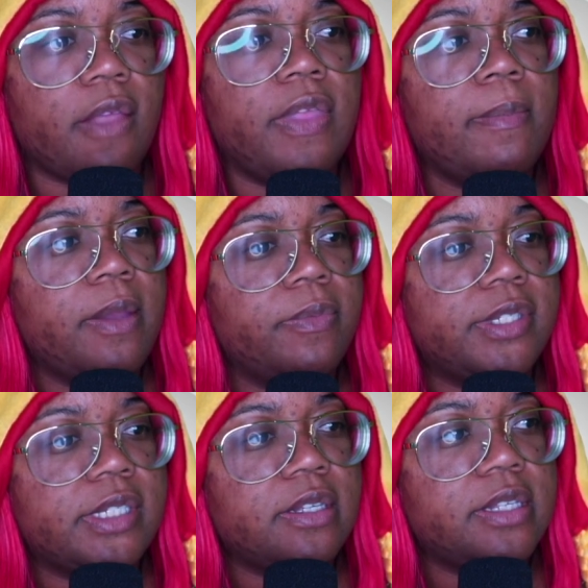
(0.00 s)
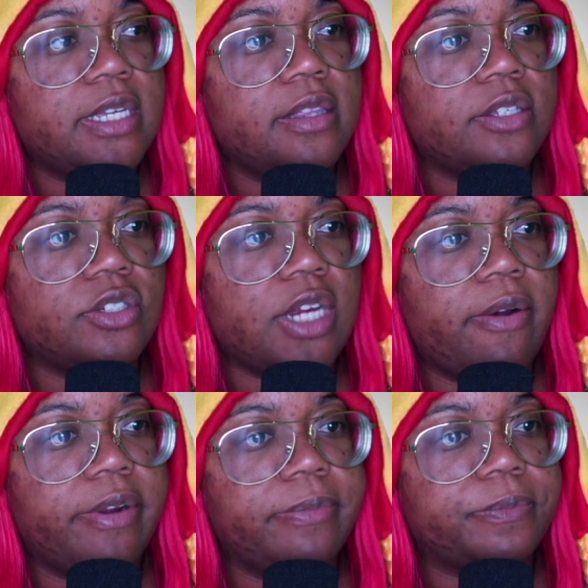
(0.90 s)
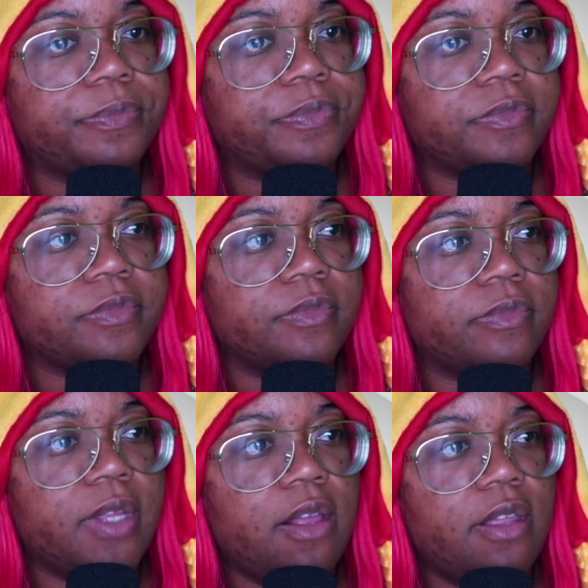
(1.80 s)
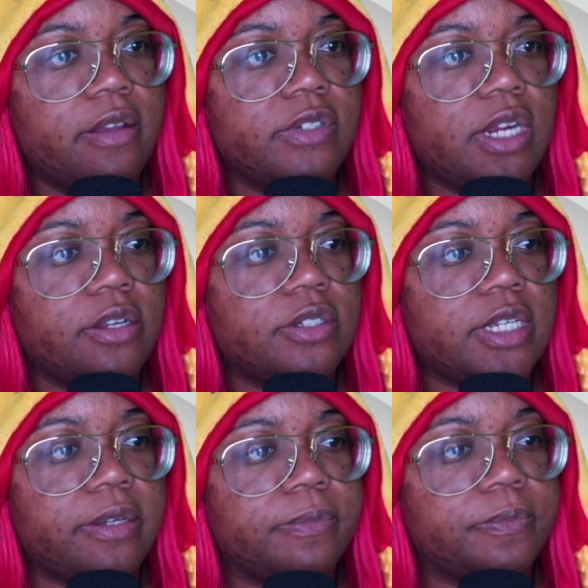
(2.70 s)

That man was still in the shower? How long of a shower you take?